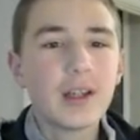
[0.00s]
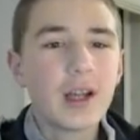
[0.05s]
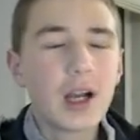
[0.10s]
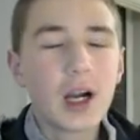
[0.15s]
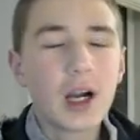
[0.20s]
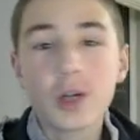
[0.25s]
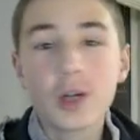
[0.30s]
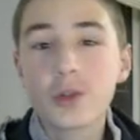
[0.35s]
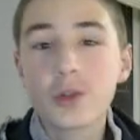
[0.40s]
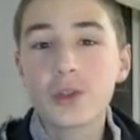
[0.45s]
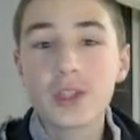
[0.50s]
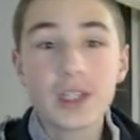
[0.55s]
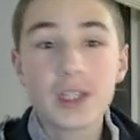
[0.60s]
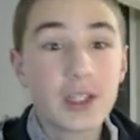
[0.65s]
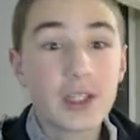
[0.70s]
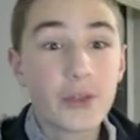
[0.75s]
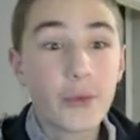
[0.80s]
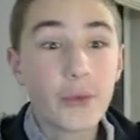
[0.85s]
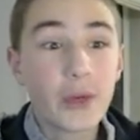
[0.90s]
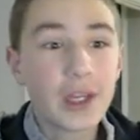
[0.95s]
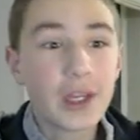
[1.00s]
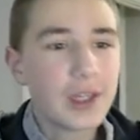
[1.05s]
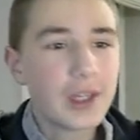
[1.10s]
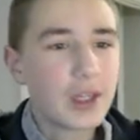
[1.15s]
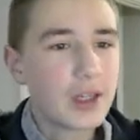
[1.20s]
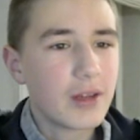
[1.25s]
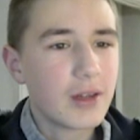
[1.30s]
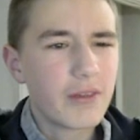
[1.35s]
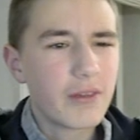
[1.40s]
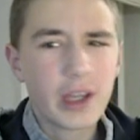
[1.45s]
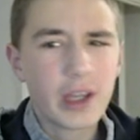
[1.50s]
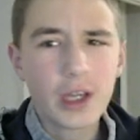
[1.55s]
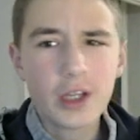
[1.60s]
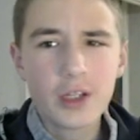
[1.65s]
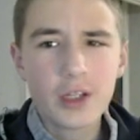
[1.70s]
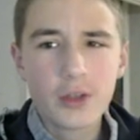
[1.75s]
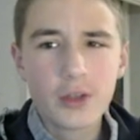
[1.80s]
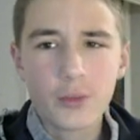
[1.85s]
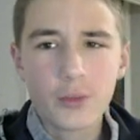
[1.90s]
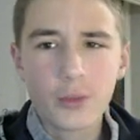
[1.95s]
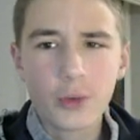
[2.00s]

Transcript: how this rating deviation